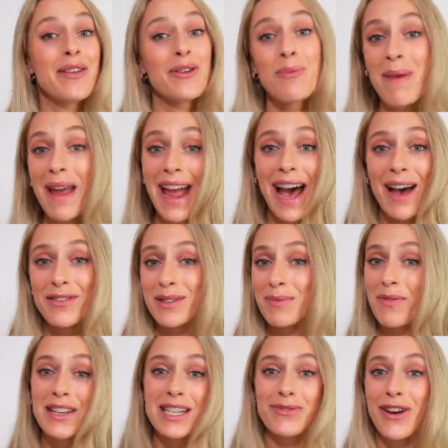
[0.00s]
And you may have some
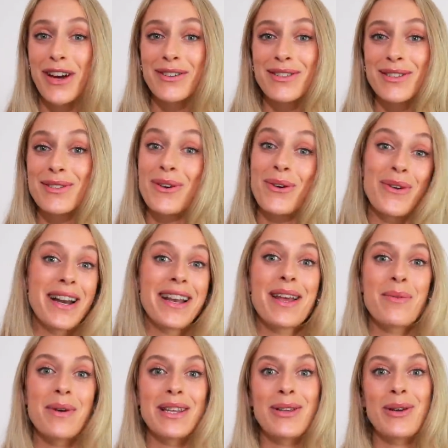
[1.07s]
of these fragrances already
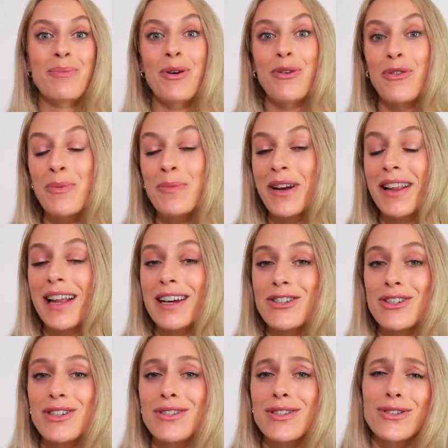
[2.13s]
within your perfume
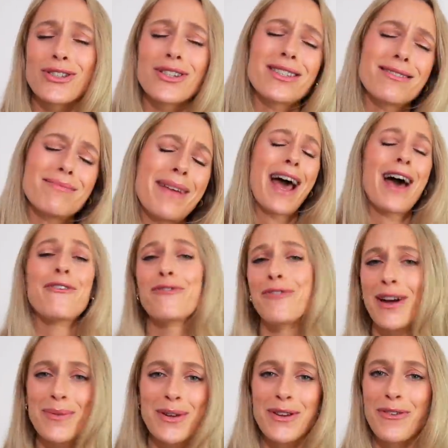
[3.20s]
collection, so just have
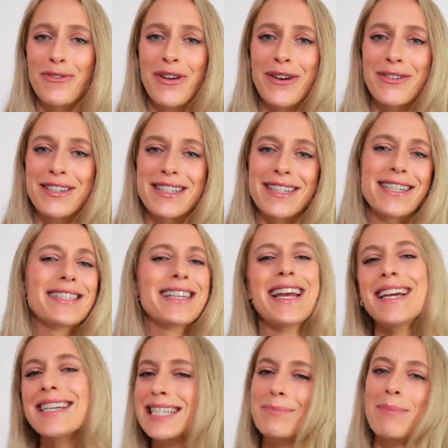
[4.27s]
fun with your fragrances,
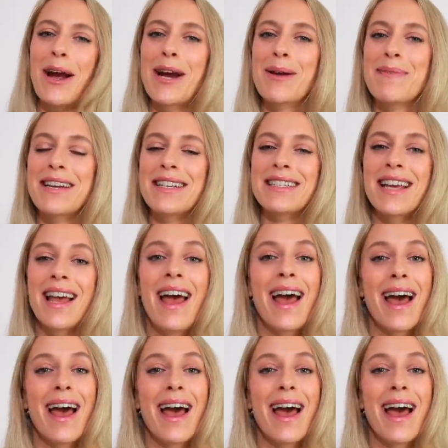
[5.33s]
experiment.